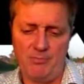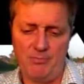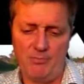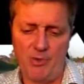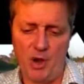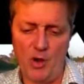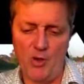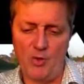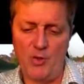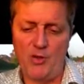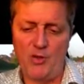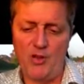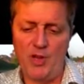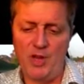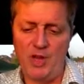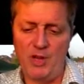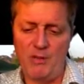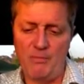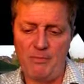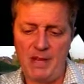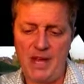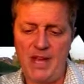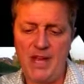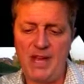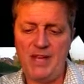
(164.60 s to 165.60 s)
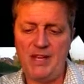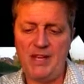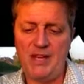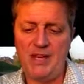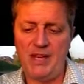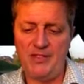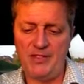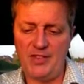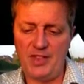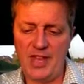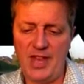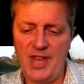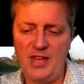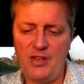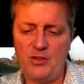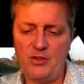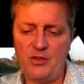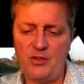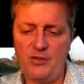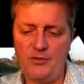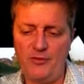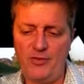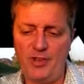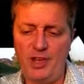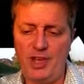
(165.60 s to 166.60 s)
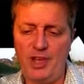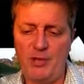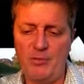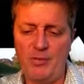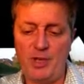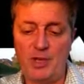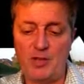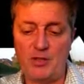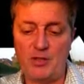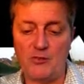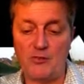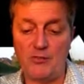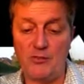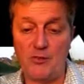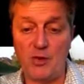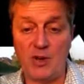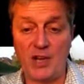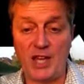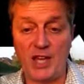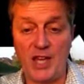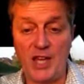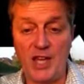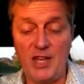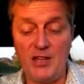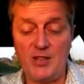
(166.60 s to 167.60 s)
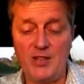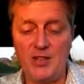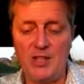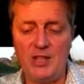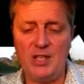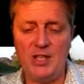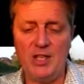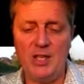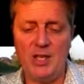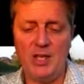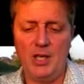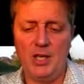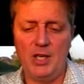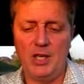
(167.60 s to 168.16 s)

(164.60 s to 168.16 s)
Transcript: Both man and the angel fell because of fornication.